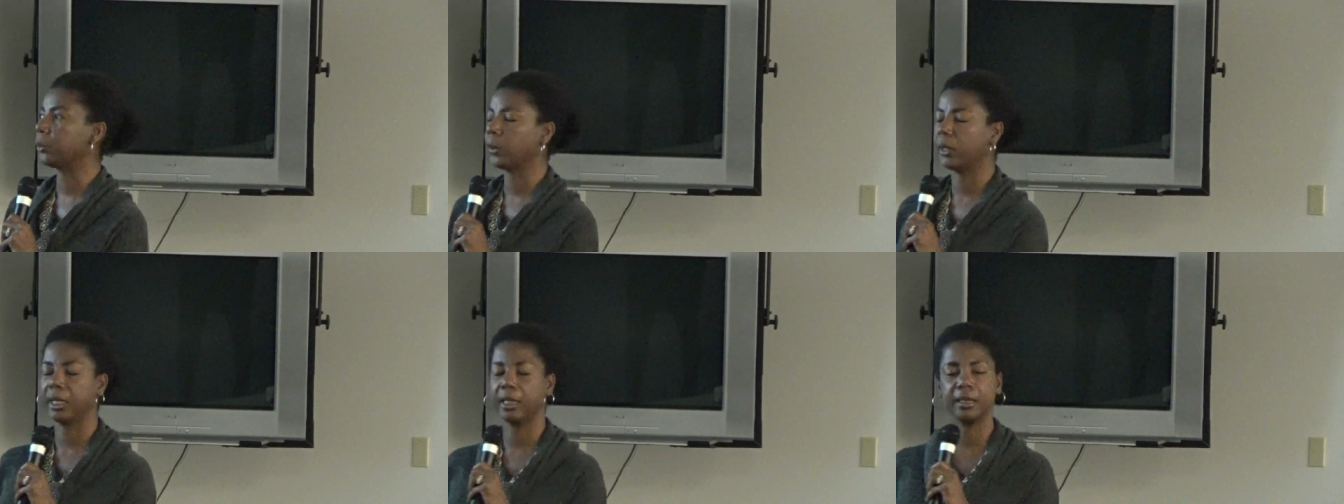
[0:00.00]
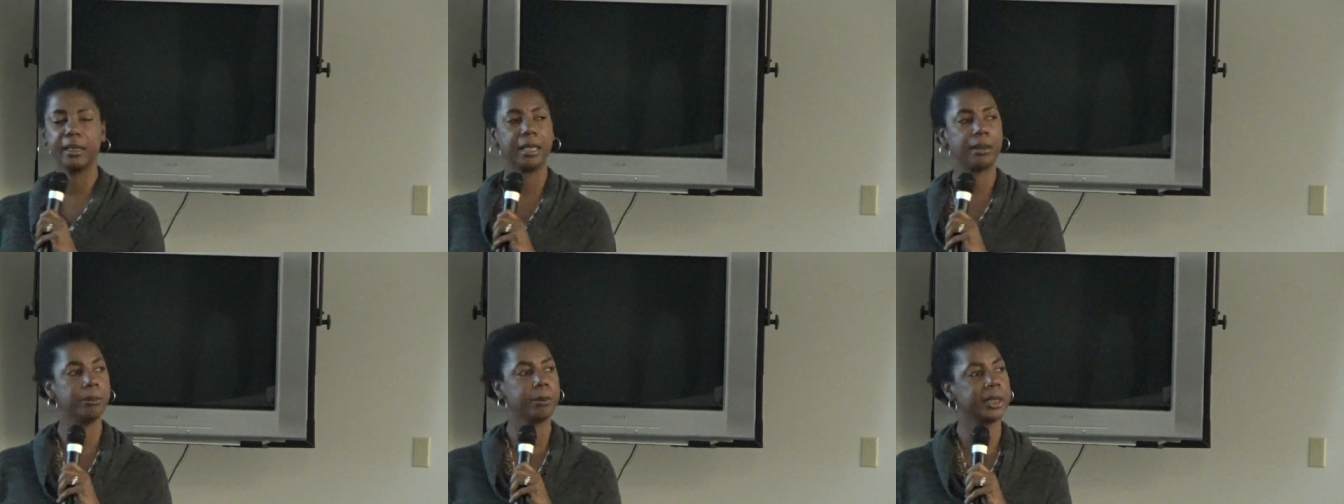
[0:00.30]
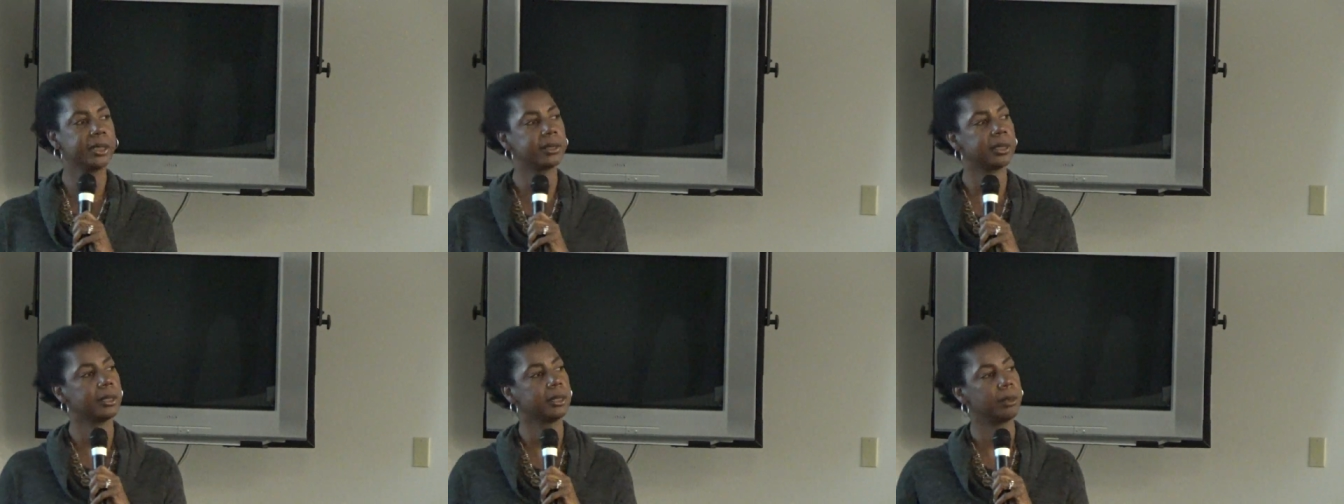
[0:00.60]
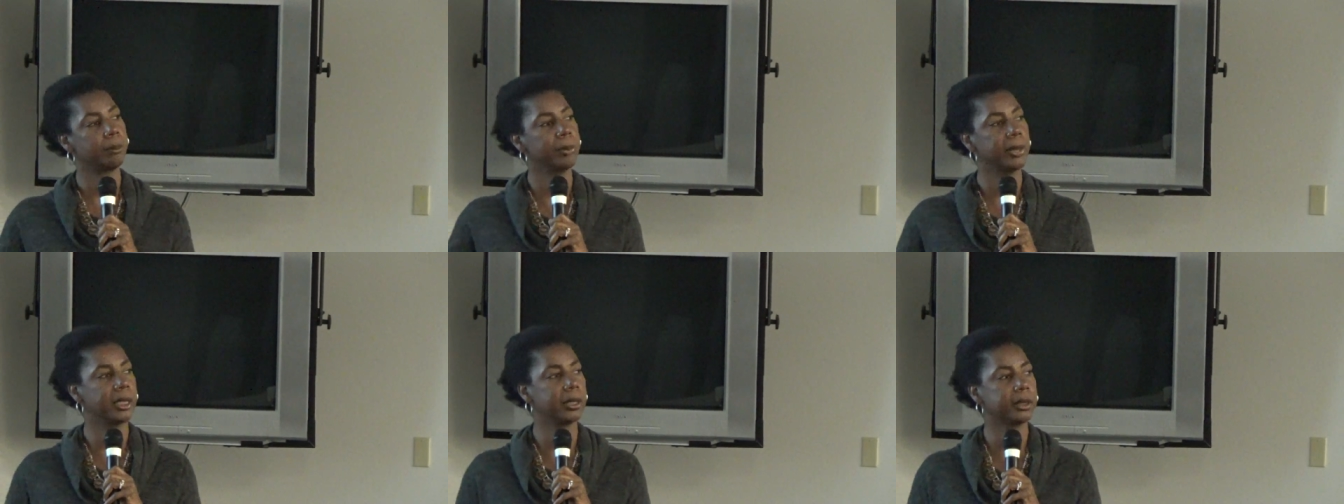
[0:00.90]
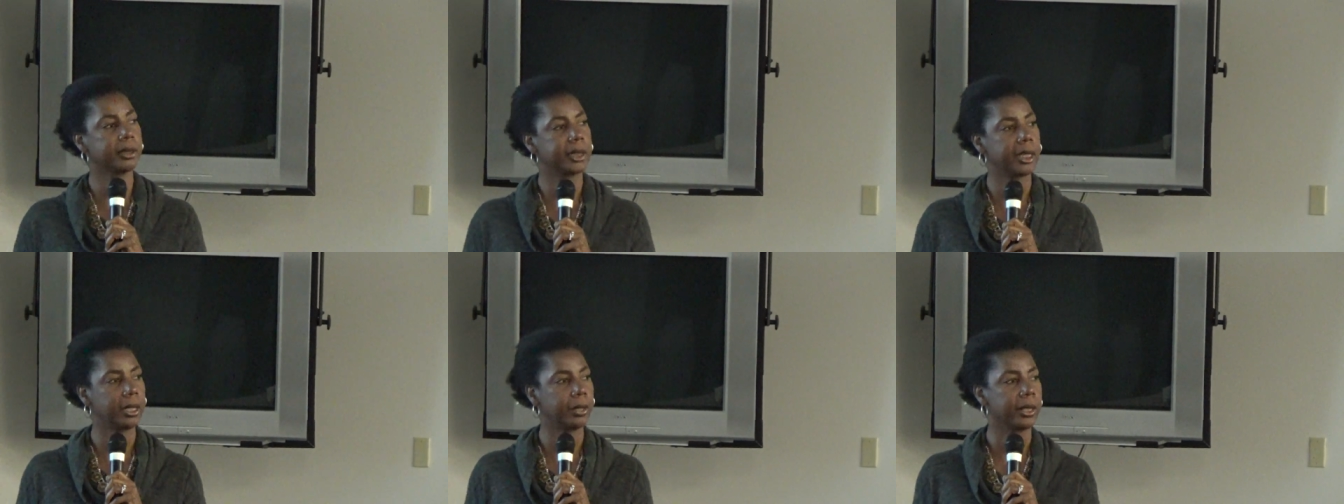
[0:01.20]
We end up missing the
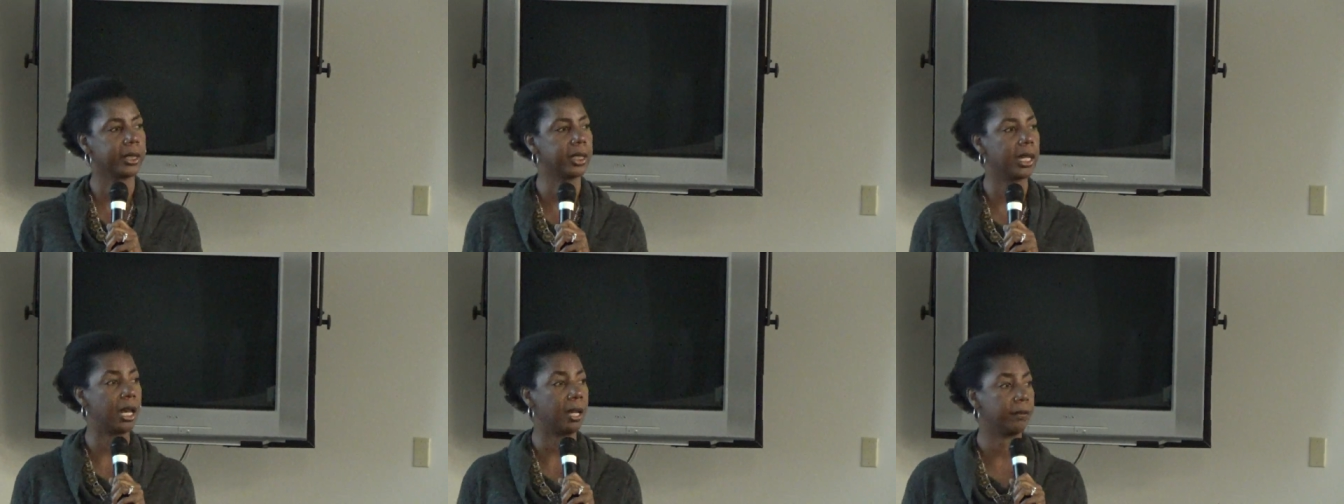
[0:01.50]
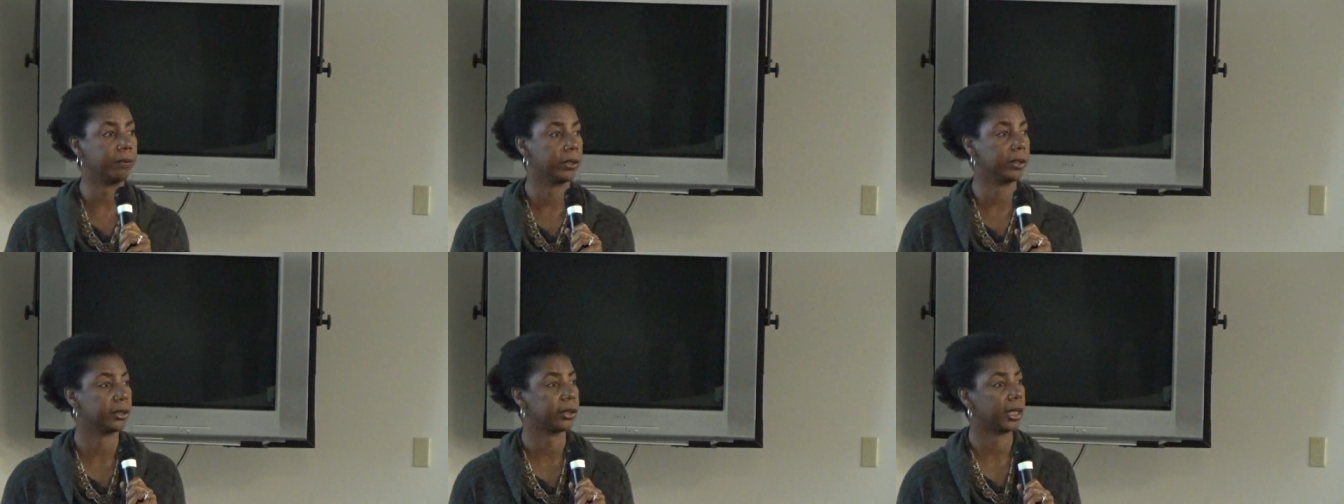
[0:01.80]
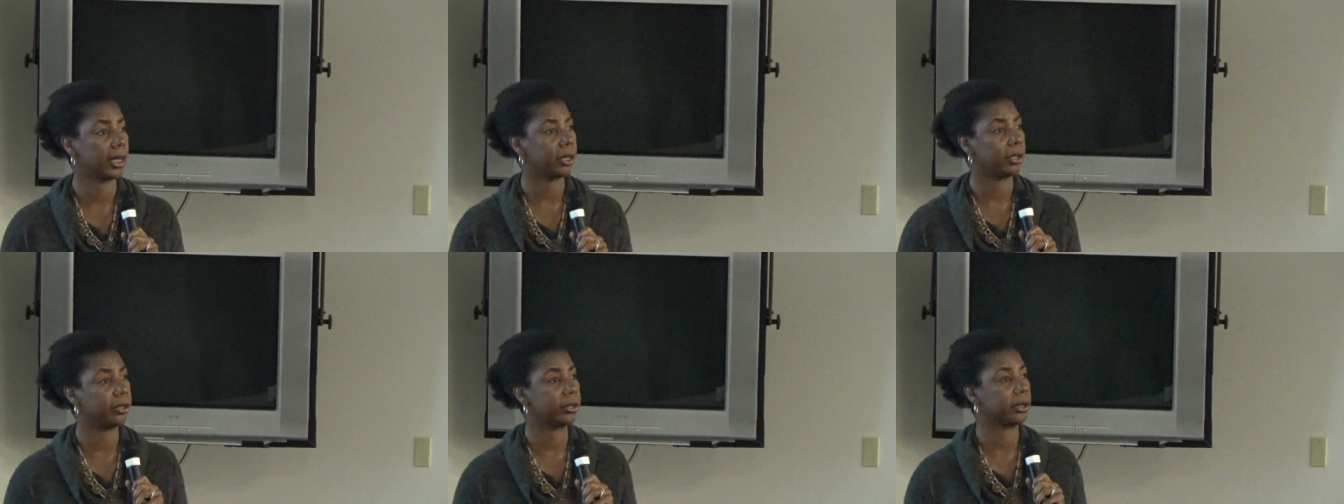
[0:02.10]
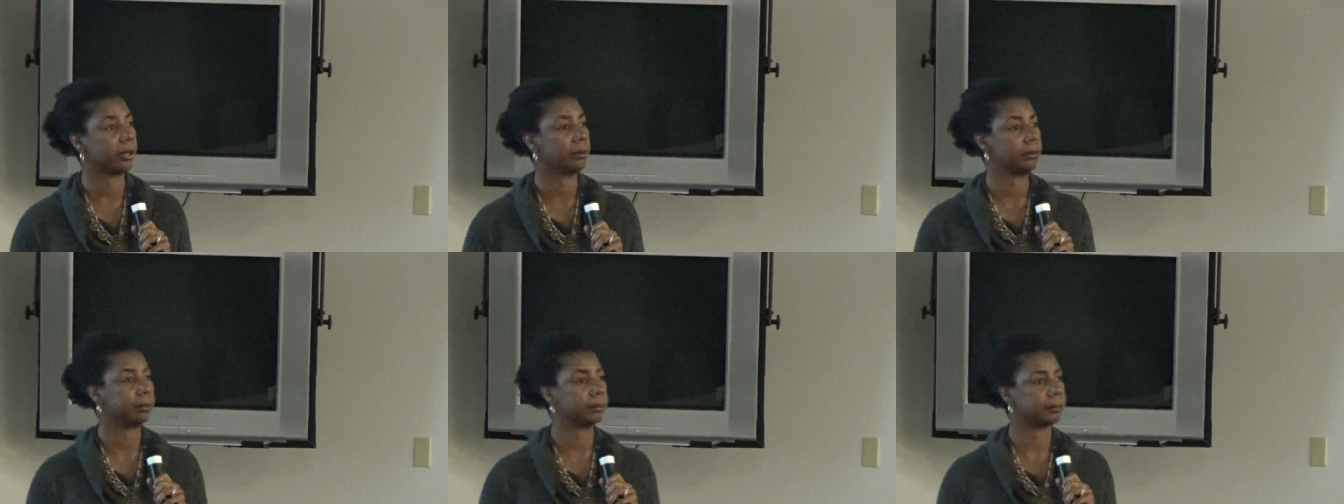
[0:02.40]
military conversation